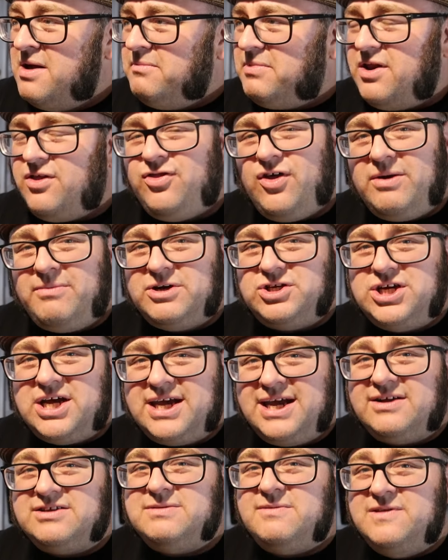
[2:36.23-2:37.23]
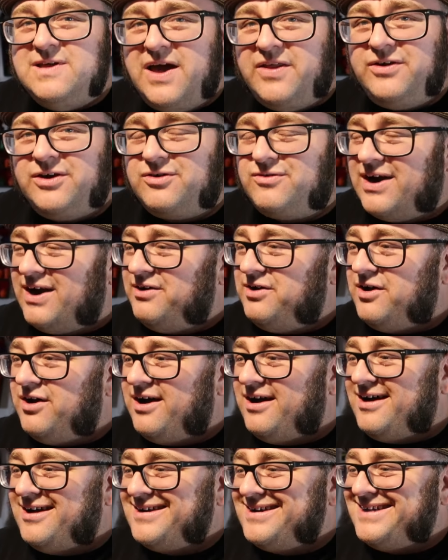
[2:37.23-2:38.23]
But I thought about checking out some of the other
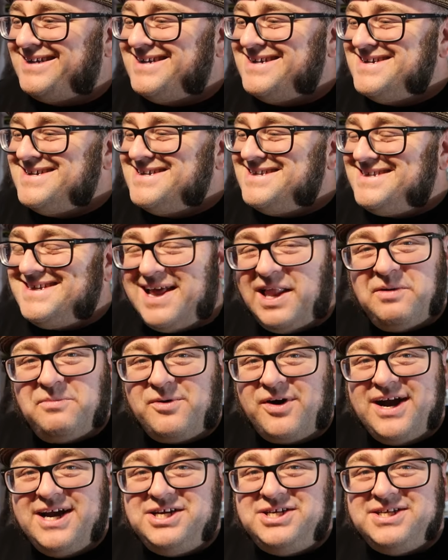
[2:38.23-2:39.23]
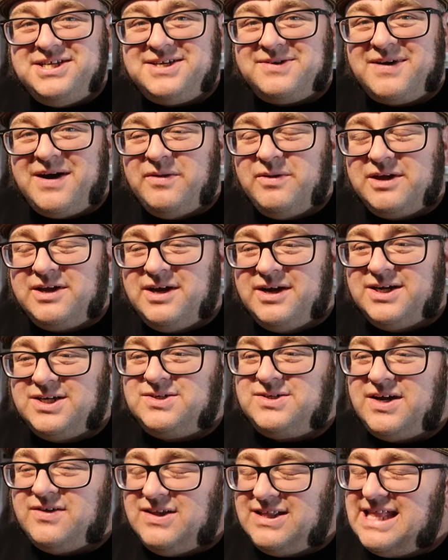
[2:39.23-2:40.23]
Groundhog celebrations around the
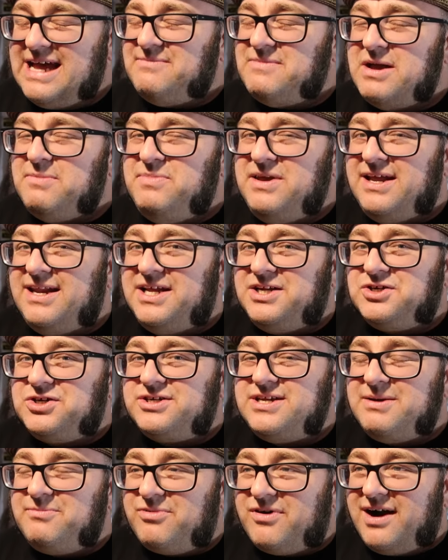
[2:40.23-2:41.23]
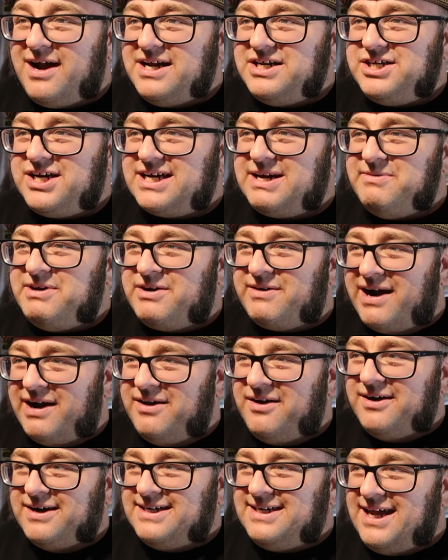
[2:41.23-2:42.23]
country. I think that might be an interesting project. Every
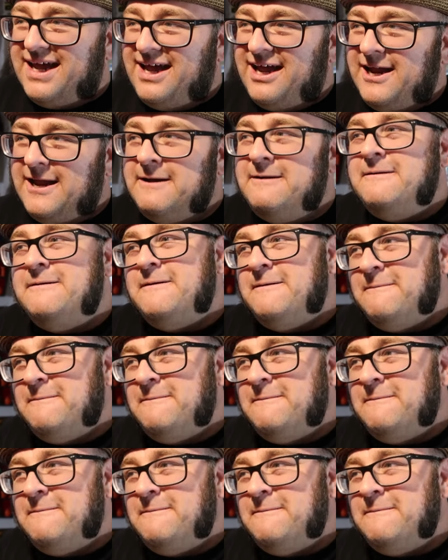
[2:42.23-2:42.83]
Groundhog Day,